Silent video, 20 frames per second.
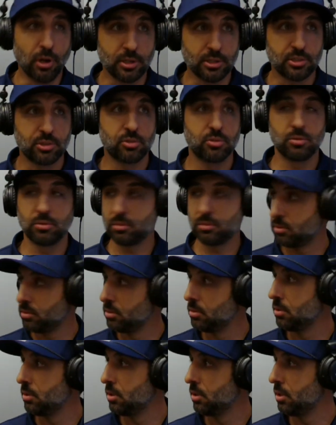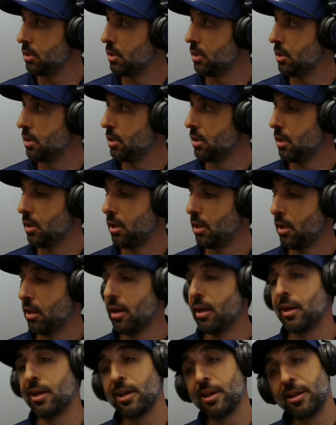10 yards deeper into the woods isn't necessarily a
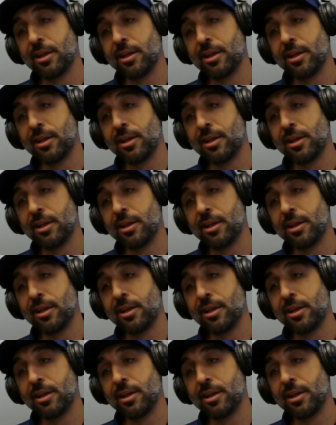good thing.